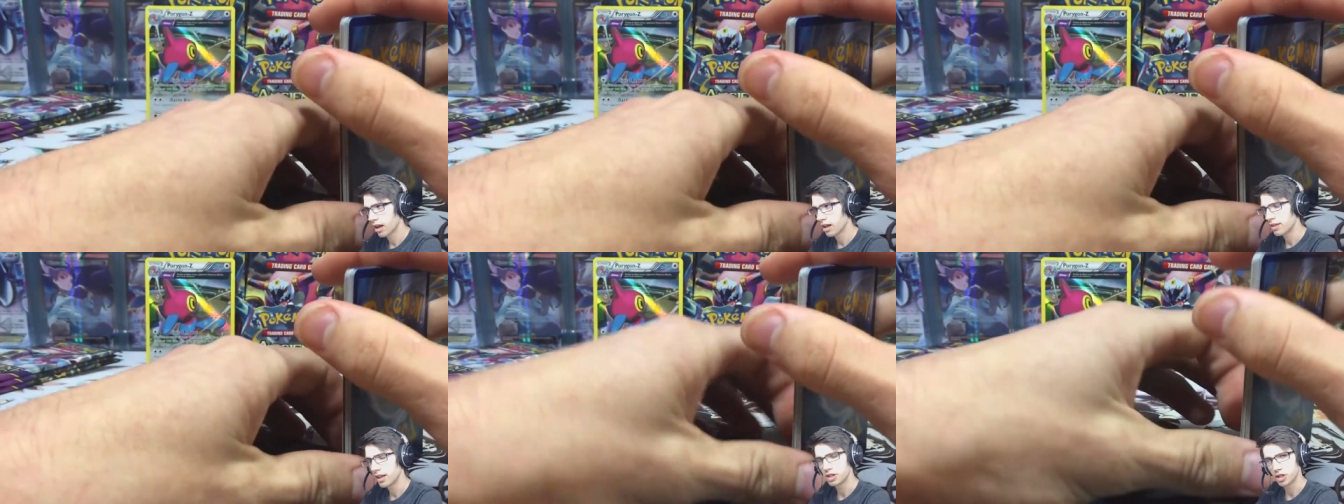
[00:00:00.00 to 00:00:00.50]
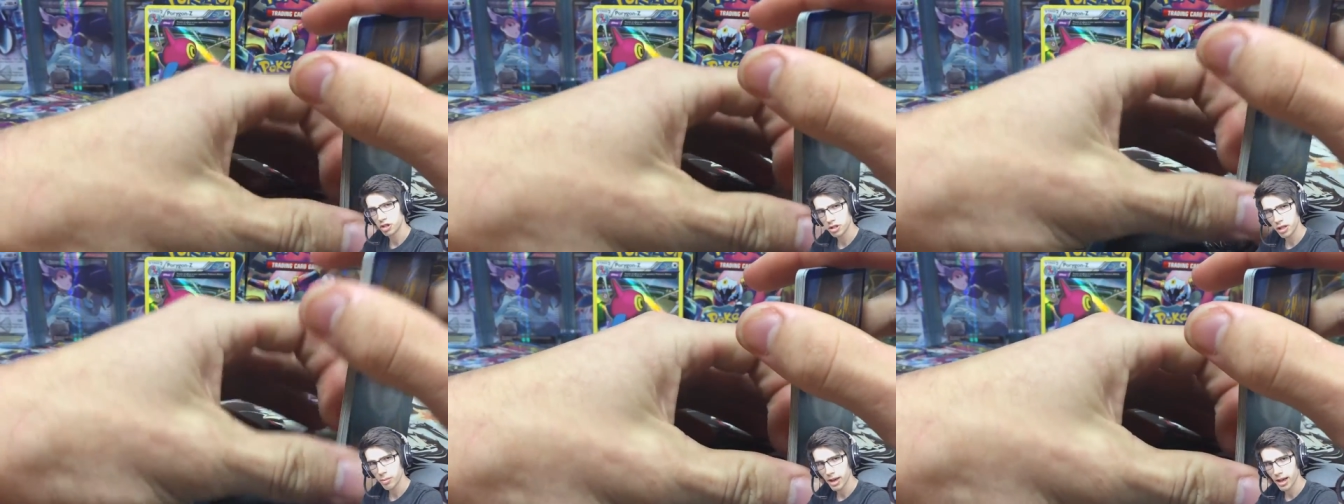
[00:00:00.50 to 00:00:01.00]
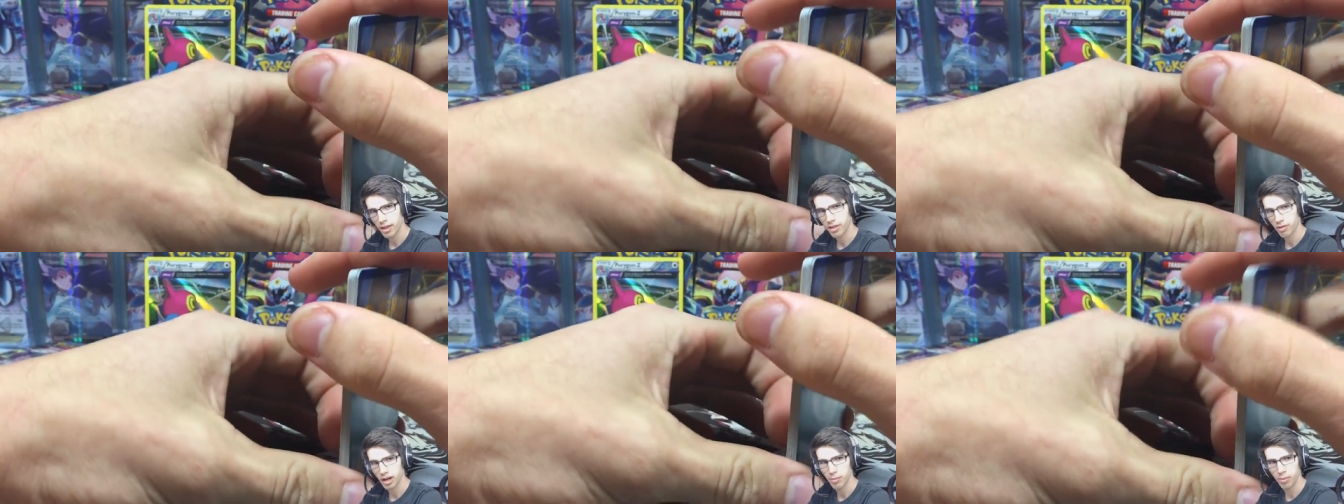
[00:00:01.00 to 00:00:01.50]
There's usually about
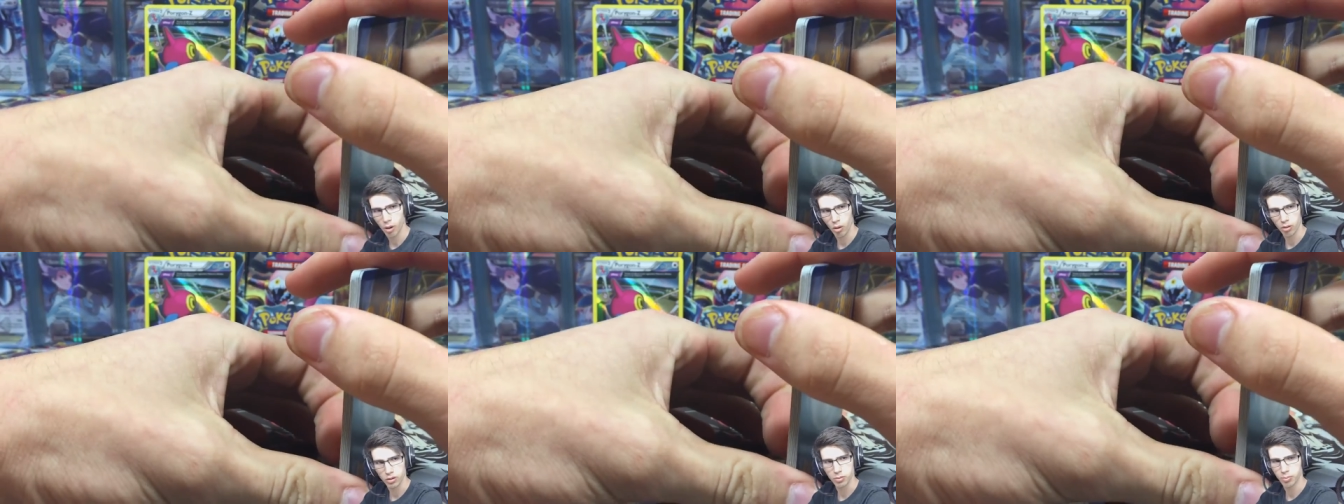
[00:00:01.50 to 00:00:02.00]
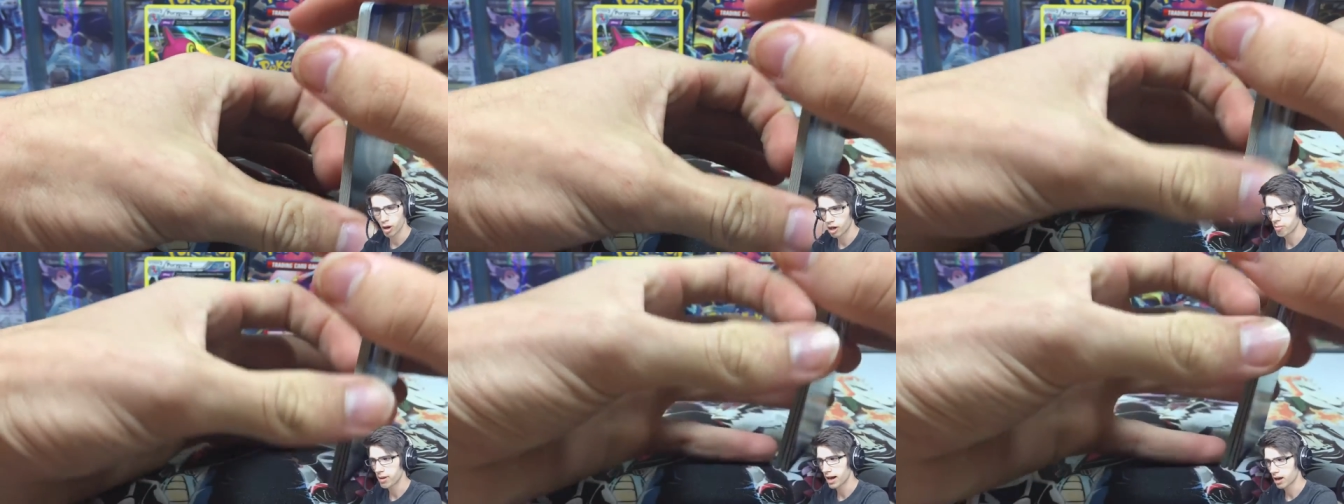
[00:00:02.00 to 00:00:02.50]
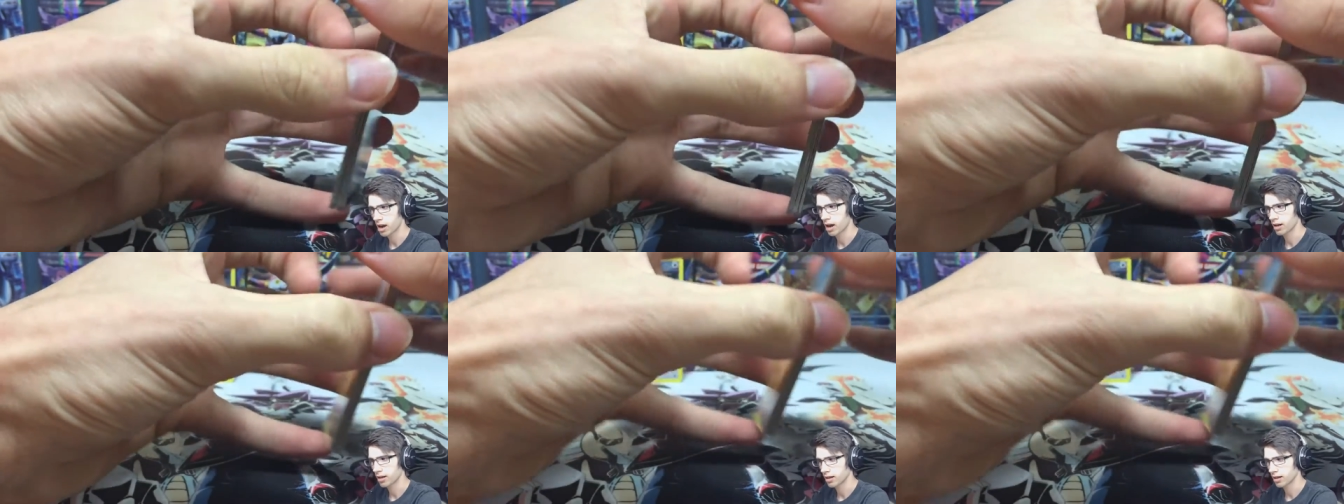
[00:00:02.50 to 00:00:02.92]
three pulls per pack art.